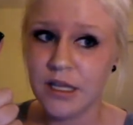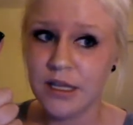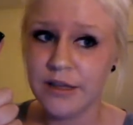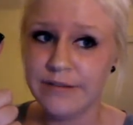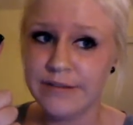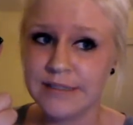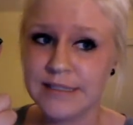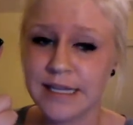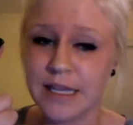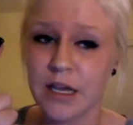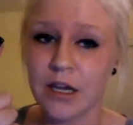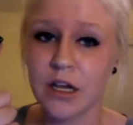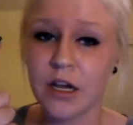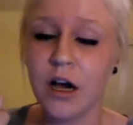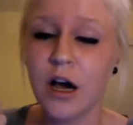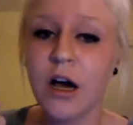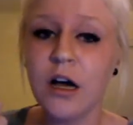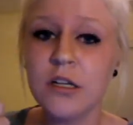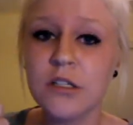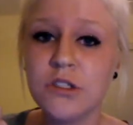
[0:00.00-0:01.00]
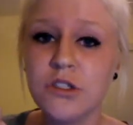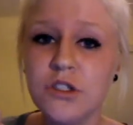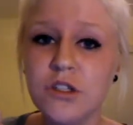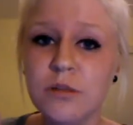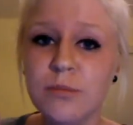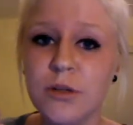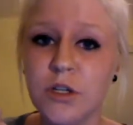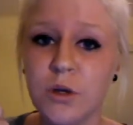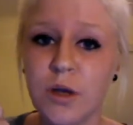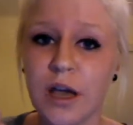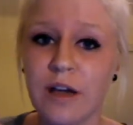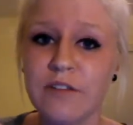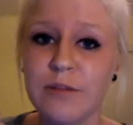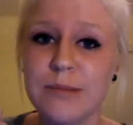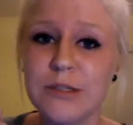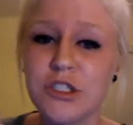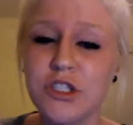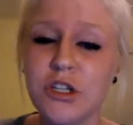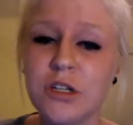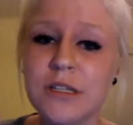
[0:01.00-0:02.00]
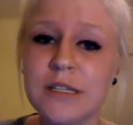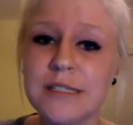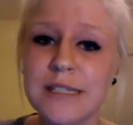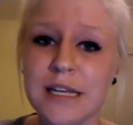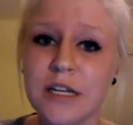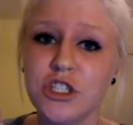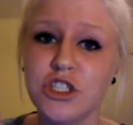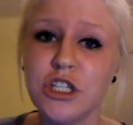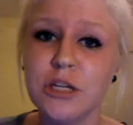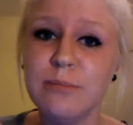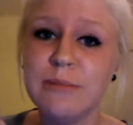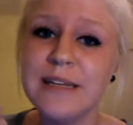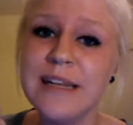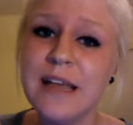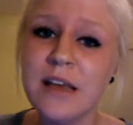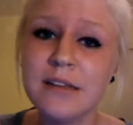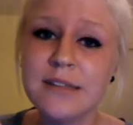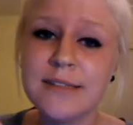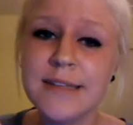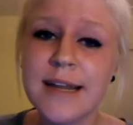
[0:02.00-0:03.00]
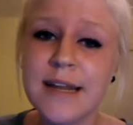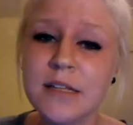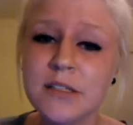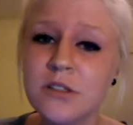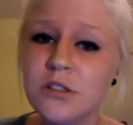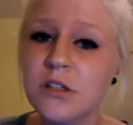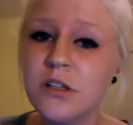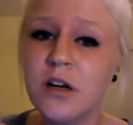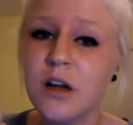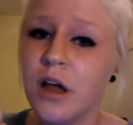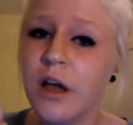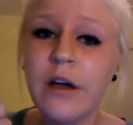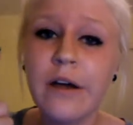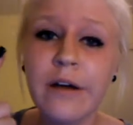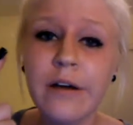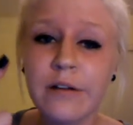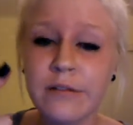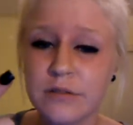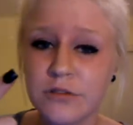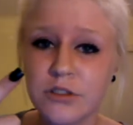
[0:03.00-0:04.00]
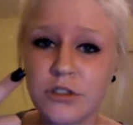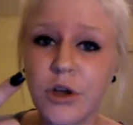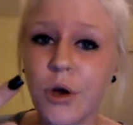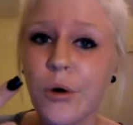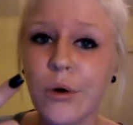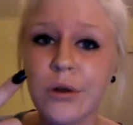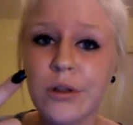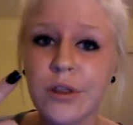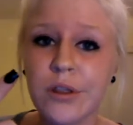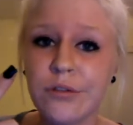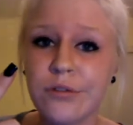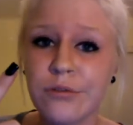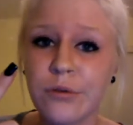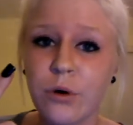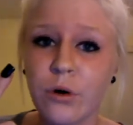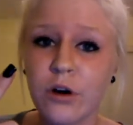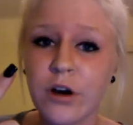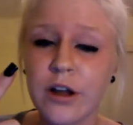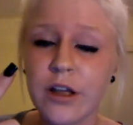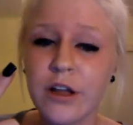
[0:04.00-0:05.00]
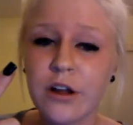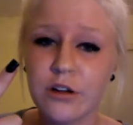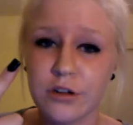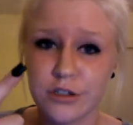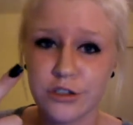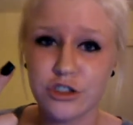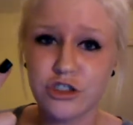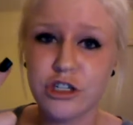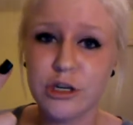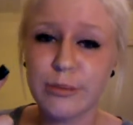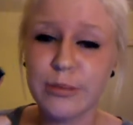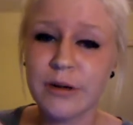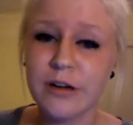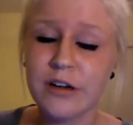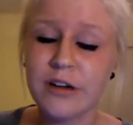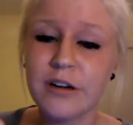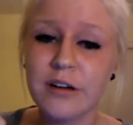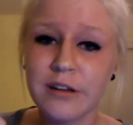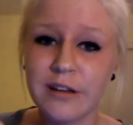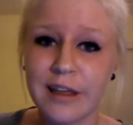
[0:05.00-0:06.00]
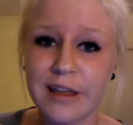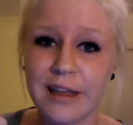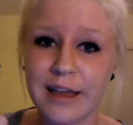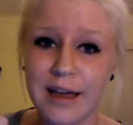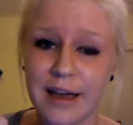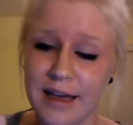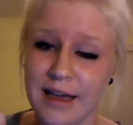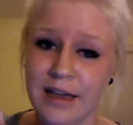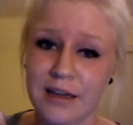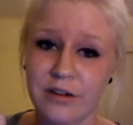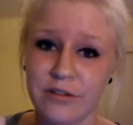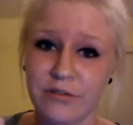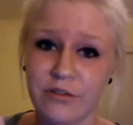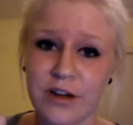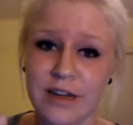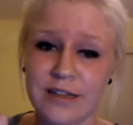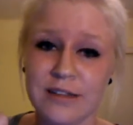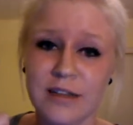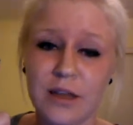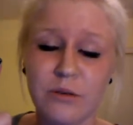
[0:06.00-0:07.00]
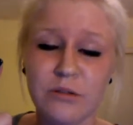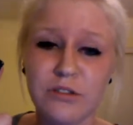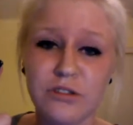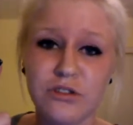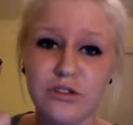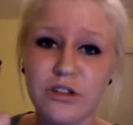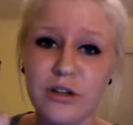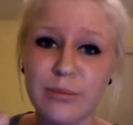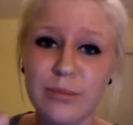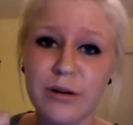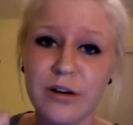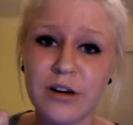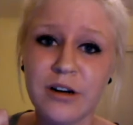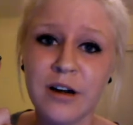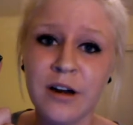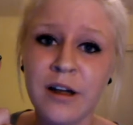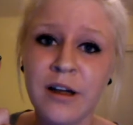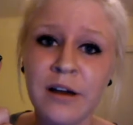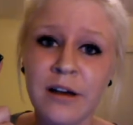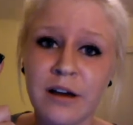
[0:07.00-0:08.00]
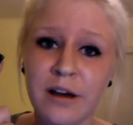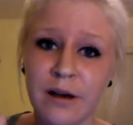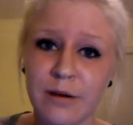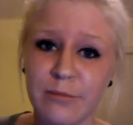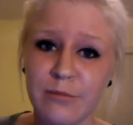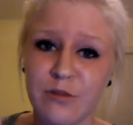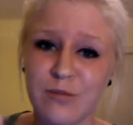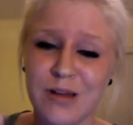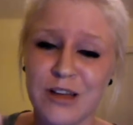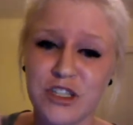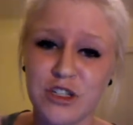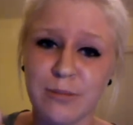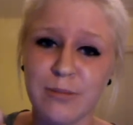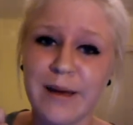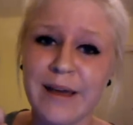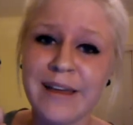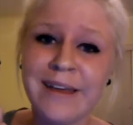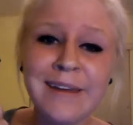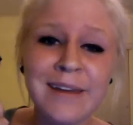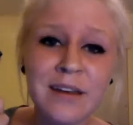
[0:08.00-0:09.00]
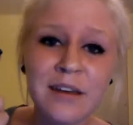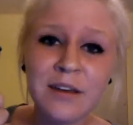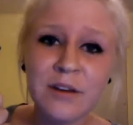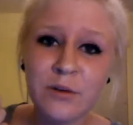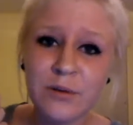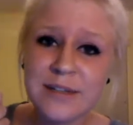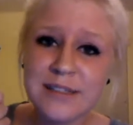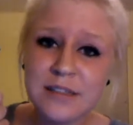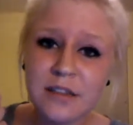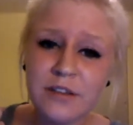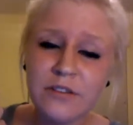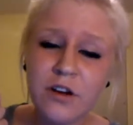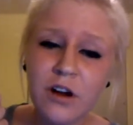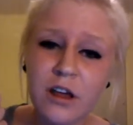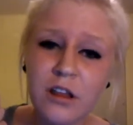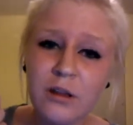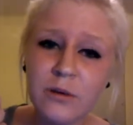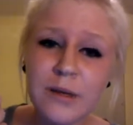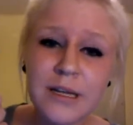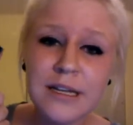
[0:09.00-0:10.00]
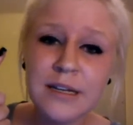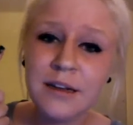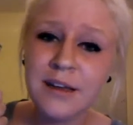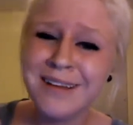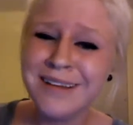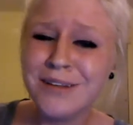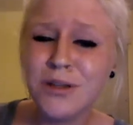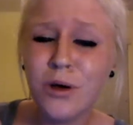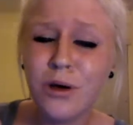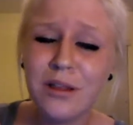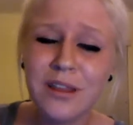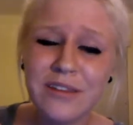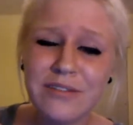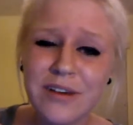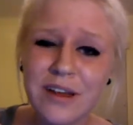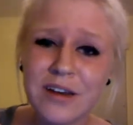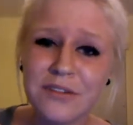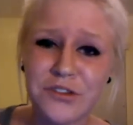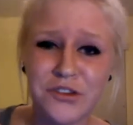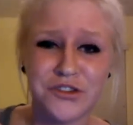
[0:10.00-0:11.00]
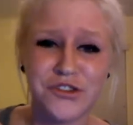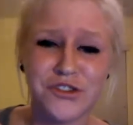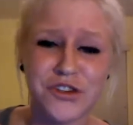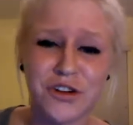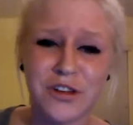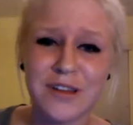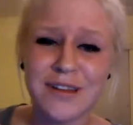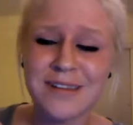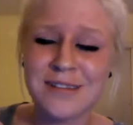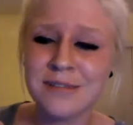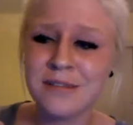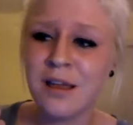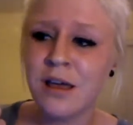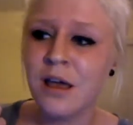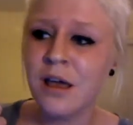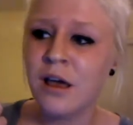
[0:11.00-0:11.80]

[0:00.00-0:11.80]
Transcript: If it's a costume and you have to be shirtless, like a Chippendales dancer, totally for it, or a stripper. I had a friend that was a stripper from Magic Mike recently for Halloween. Totally fine if you're shirtless.